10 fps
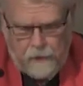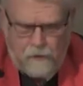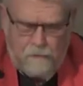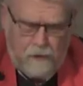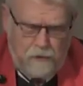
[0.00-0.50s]

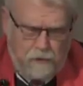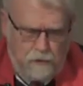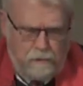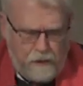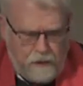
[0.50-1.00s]
In the measure
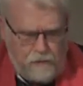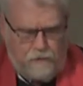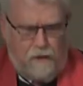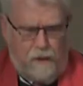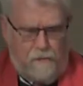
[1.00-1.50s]
of each
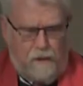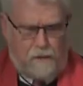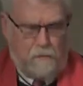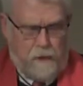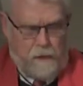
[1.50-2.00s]
of them
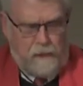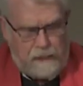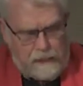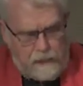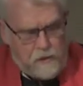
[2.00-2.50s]
as men,
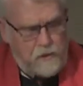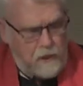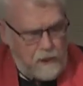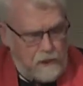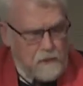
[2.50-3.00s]
each
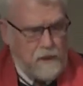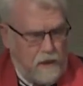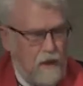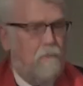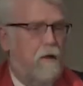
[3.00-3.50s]
ends
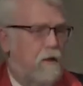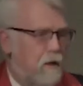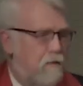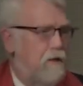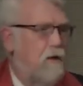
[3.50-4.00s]
up
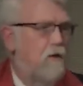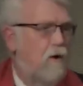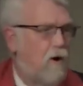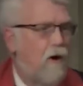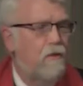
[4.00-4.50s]
giving
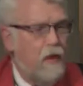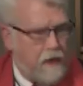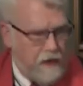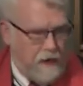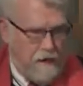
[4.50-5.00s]
all they
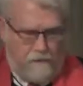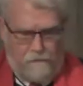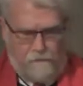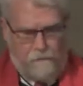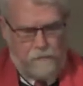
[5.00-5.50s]

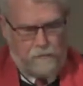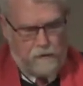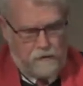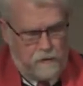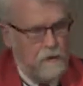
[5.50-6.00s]
have, if you
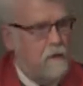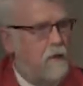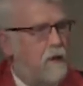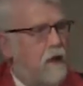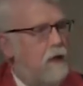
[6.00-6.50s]
will,
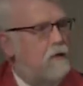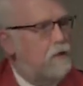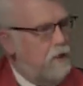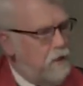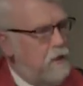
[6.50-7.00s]
and
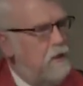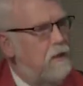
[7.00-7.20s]
turning